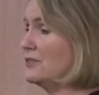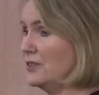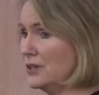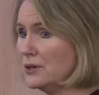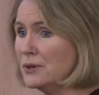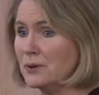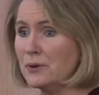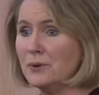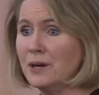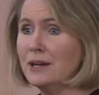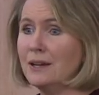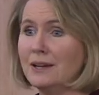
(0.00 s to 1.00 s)

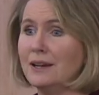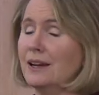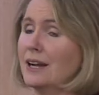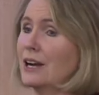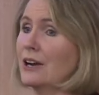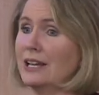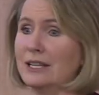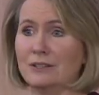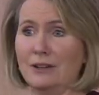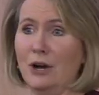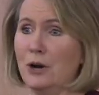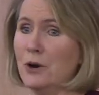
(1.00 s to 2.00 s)
you are
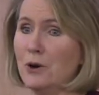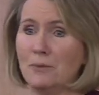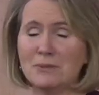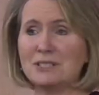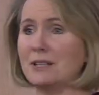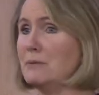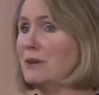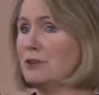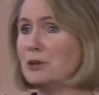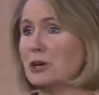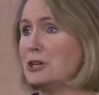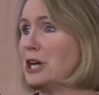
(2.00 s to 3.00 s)
in homes. Some of
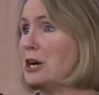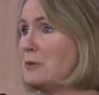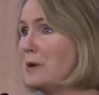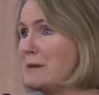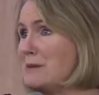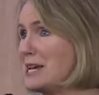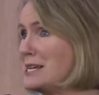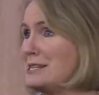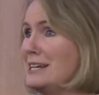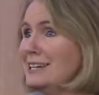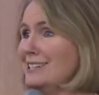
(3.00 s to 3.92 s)
you are young women